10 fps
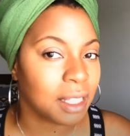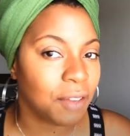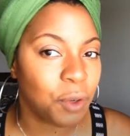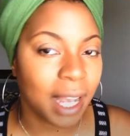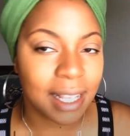
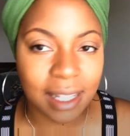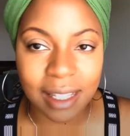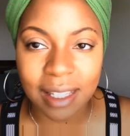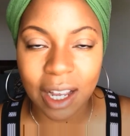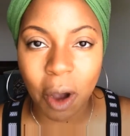if you guys can
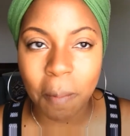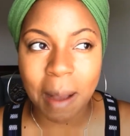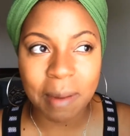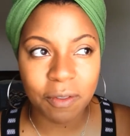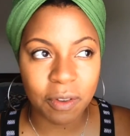see, I hope
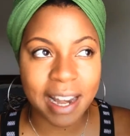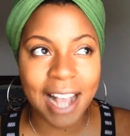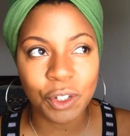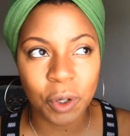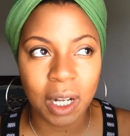I'm in
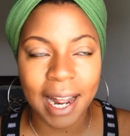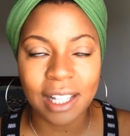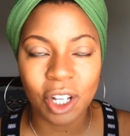natural light,